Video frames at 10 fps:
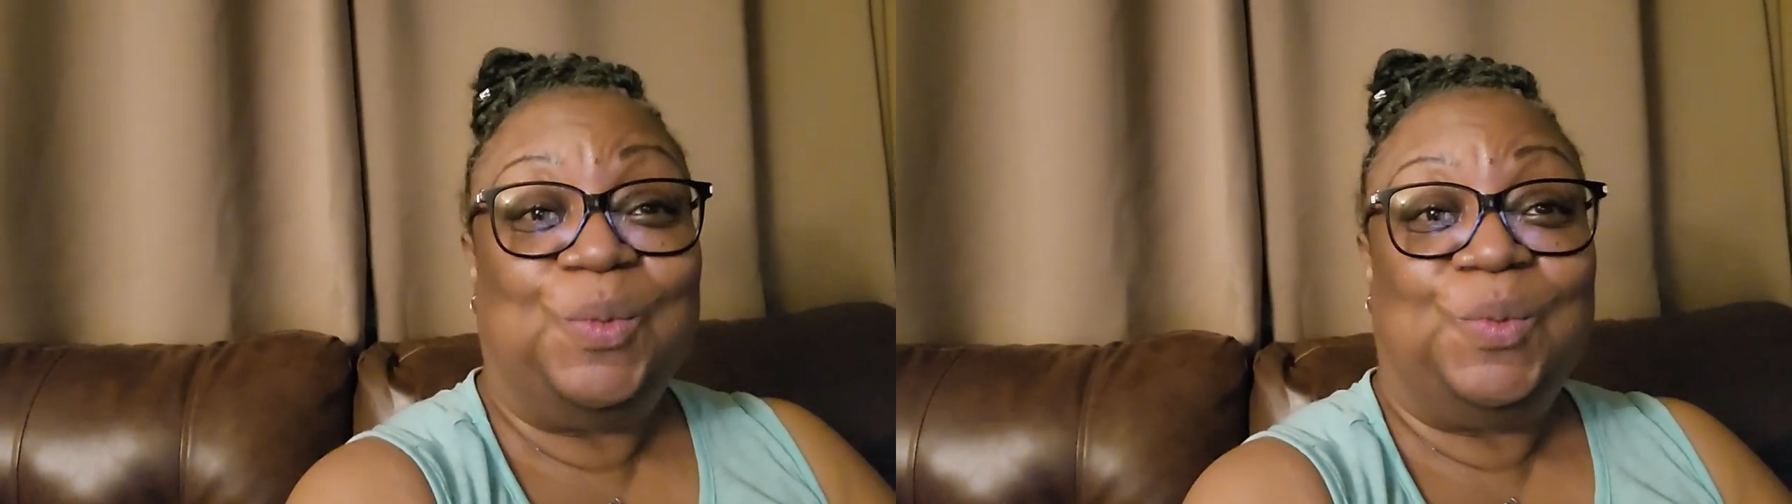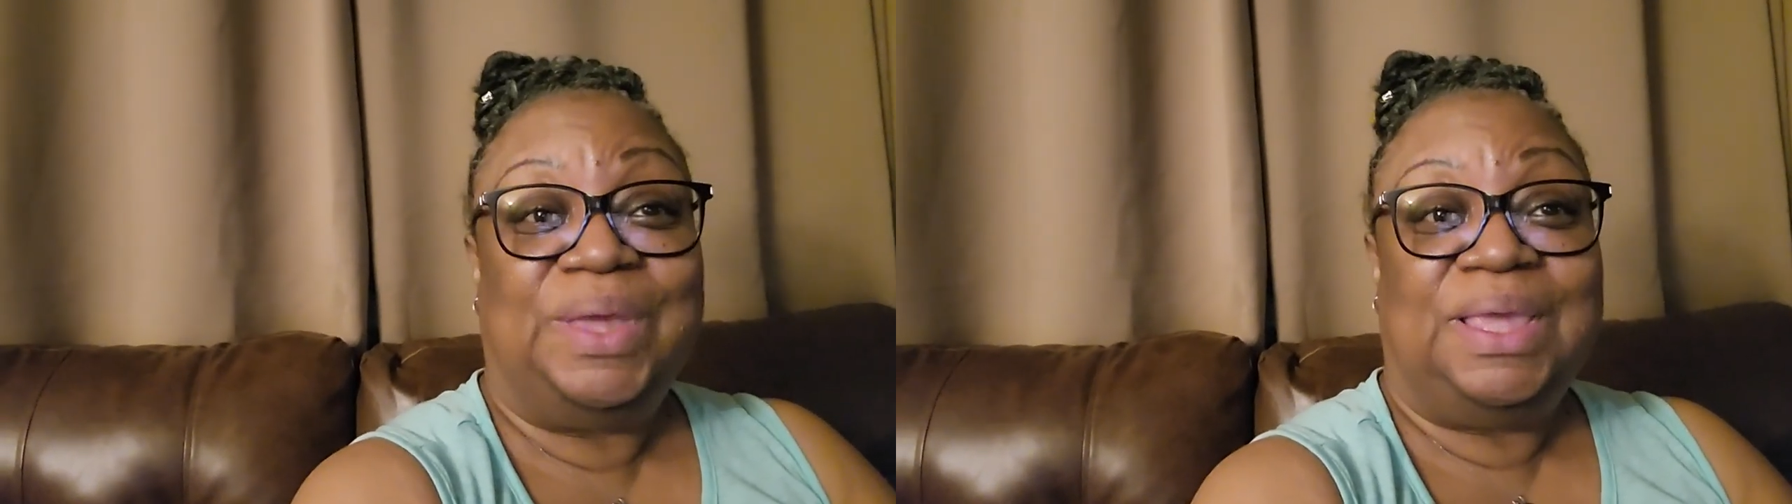
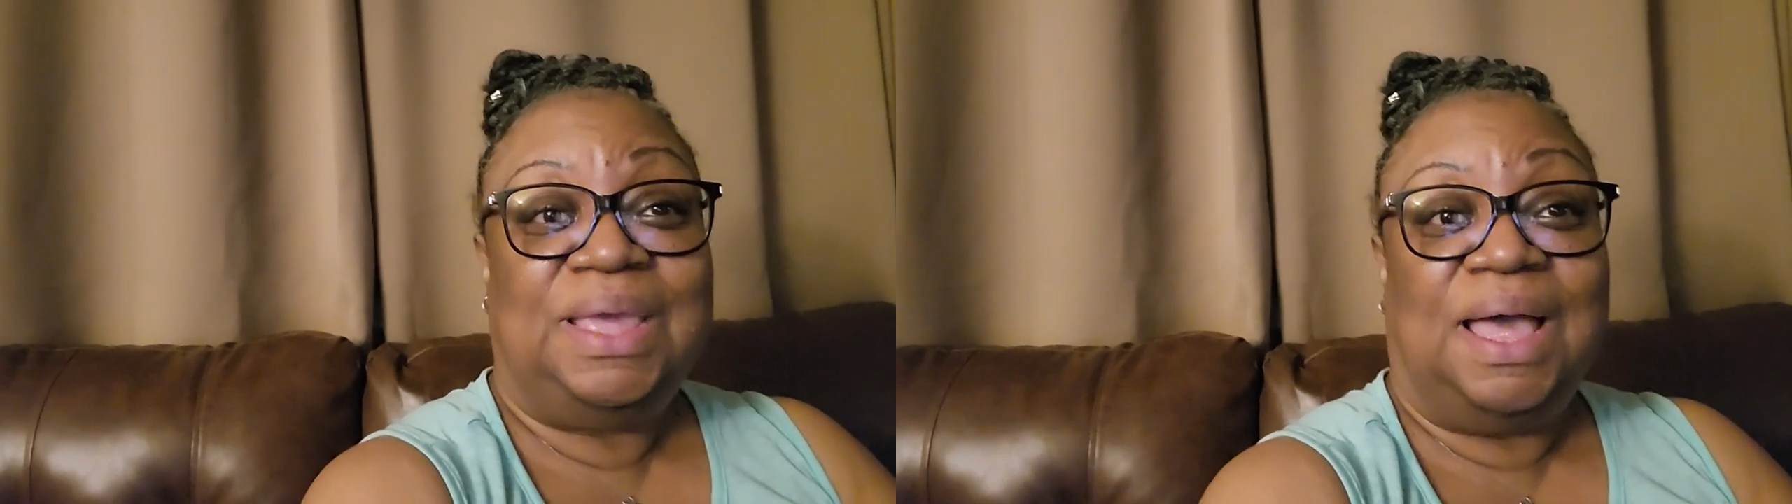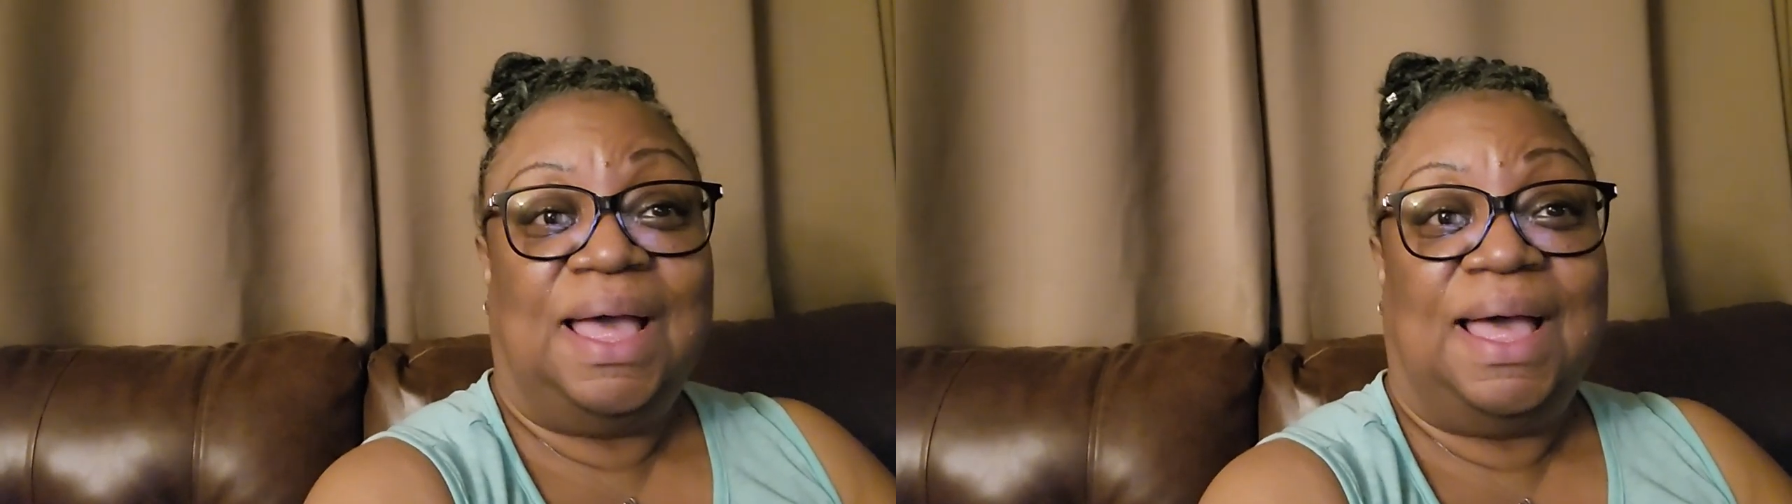We
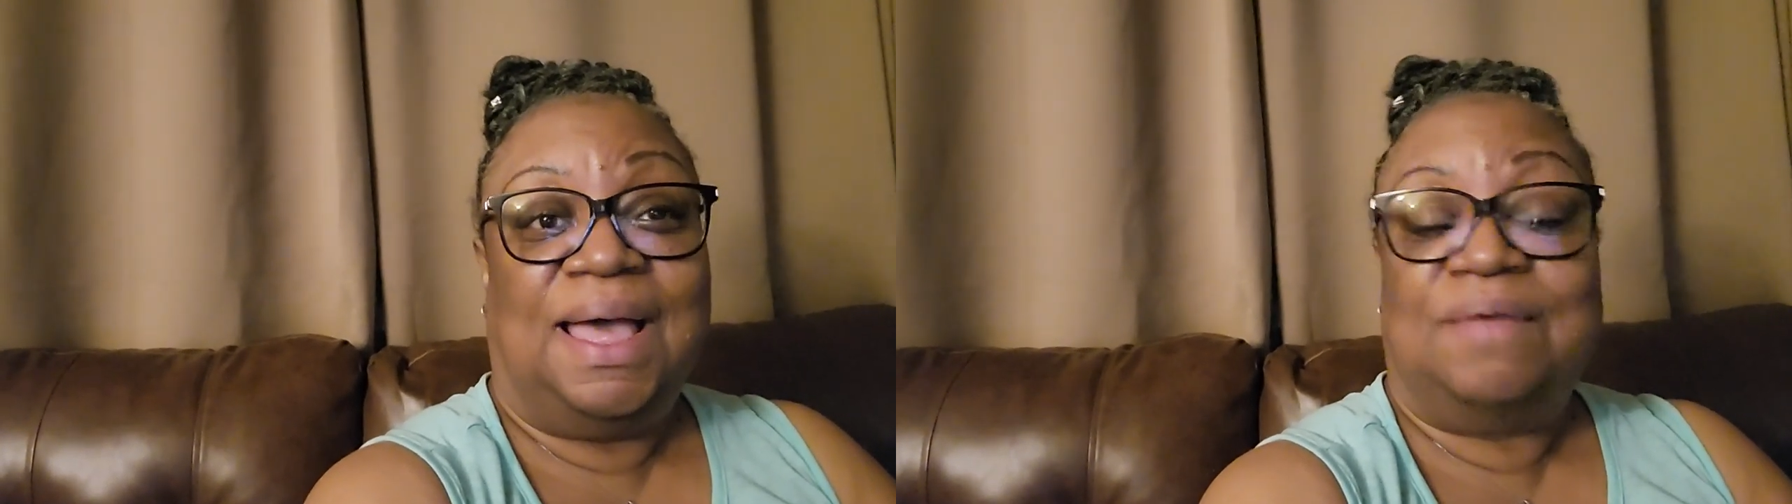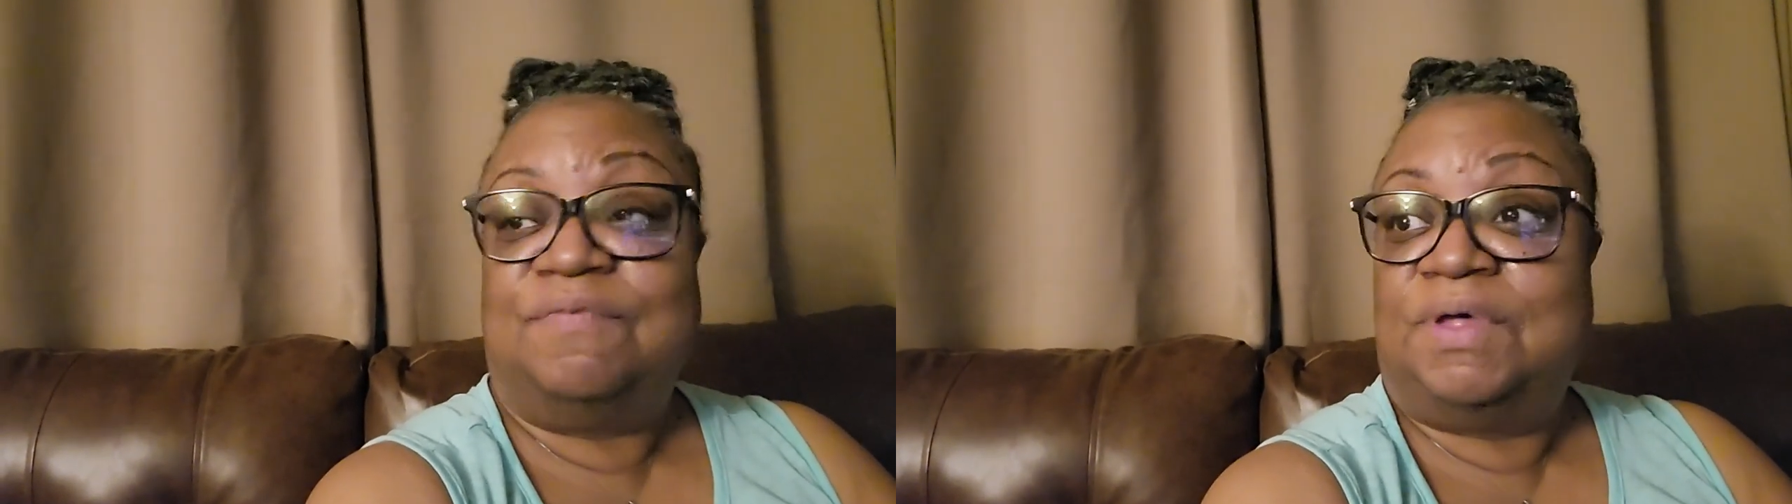
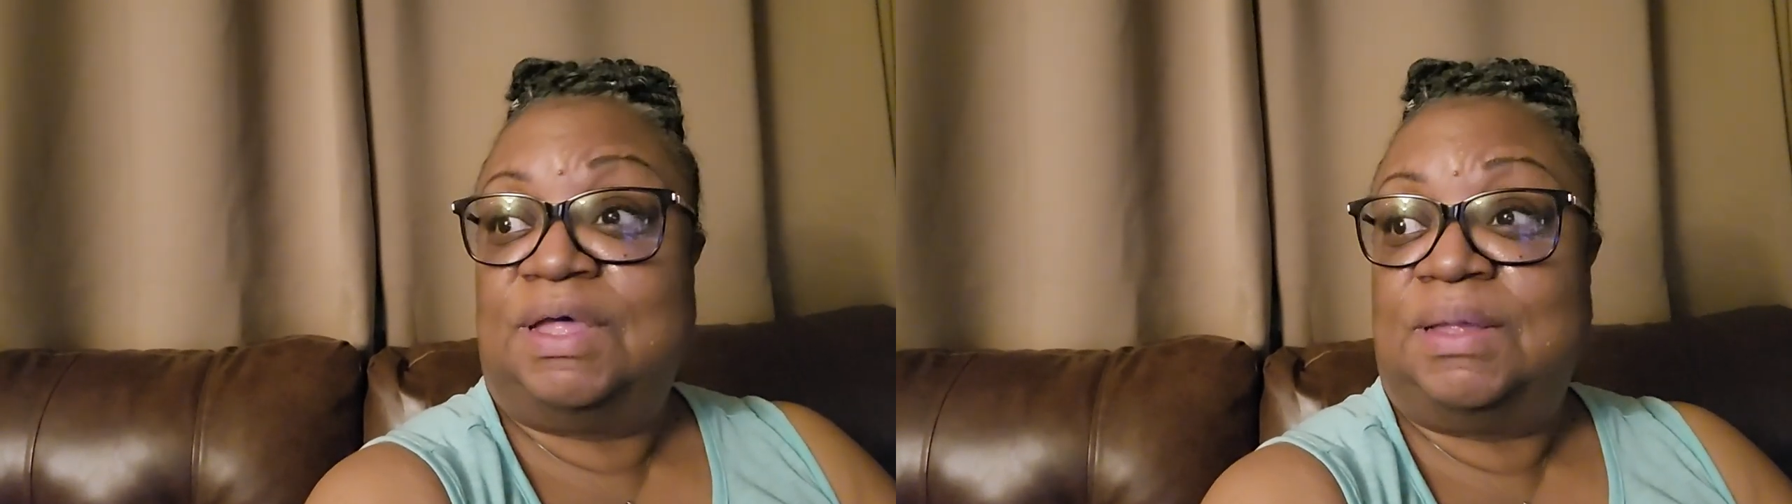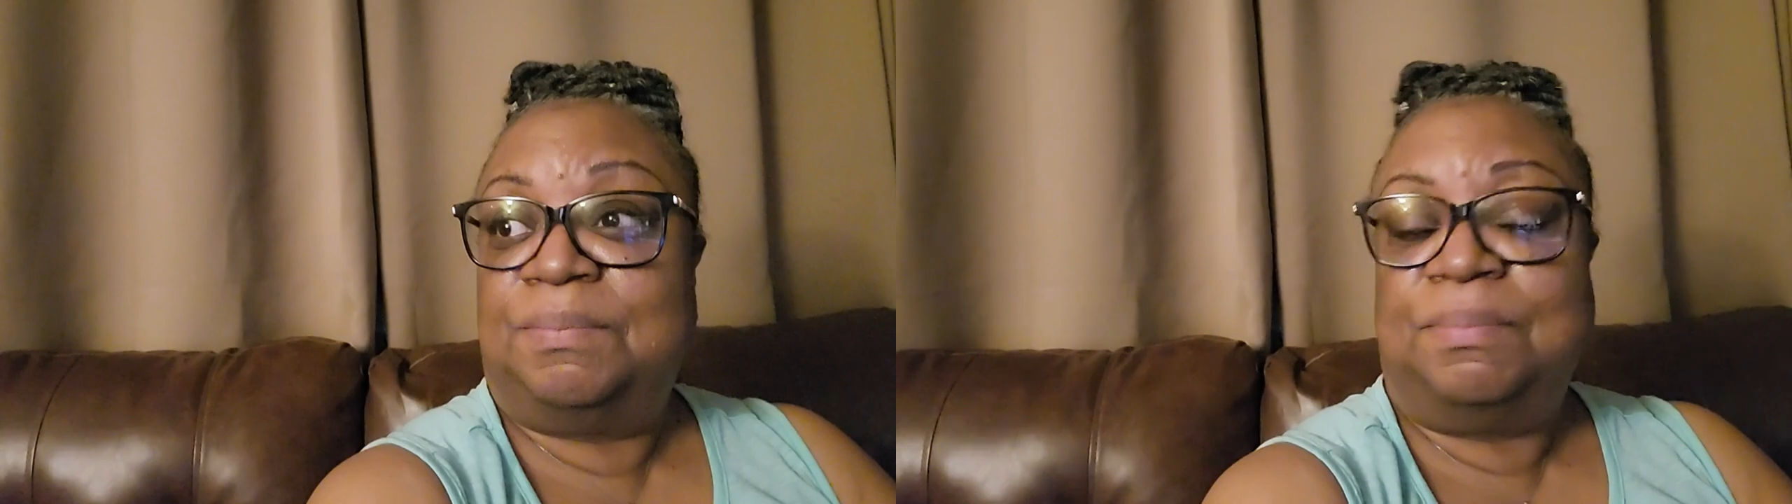I've
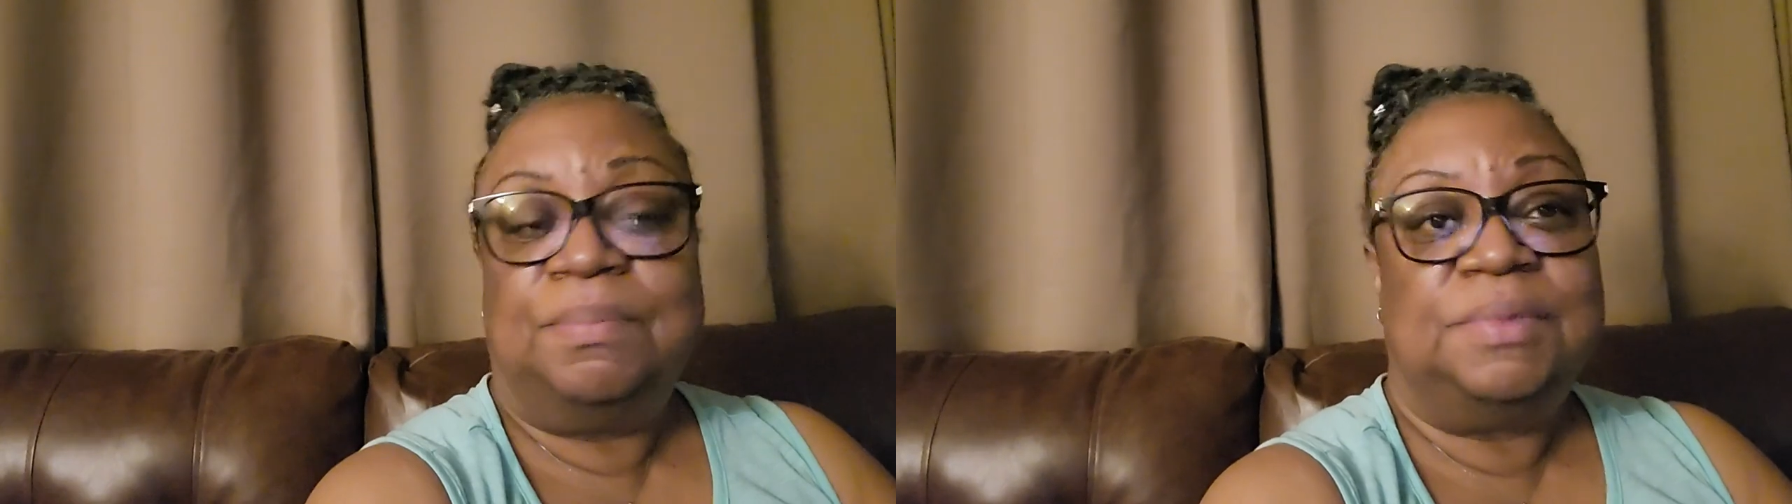um,